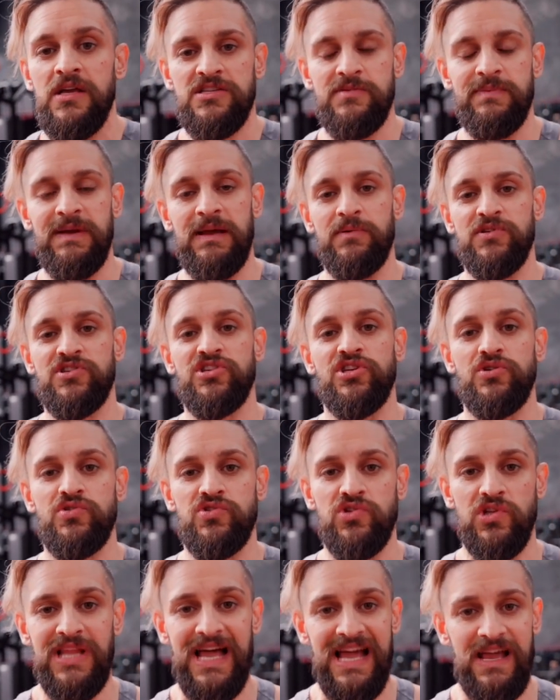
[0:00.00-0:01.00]
to be able to
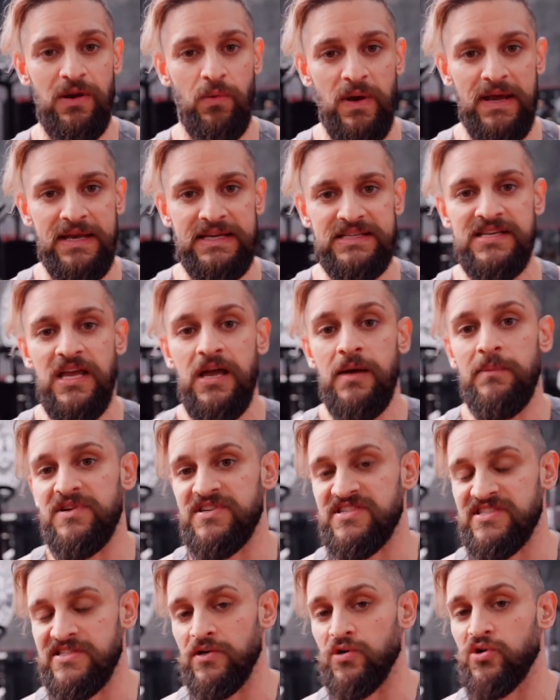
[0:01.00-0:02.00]
use light weights
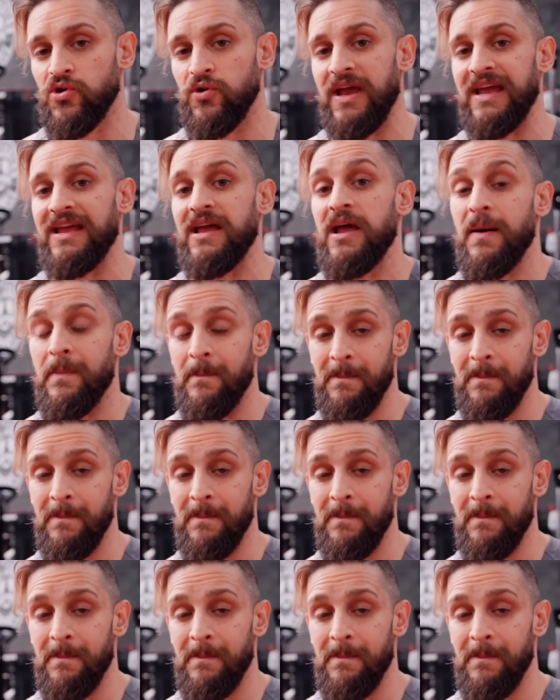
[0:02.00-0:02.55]
but still create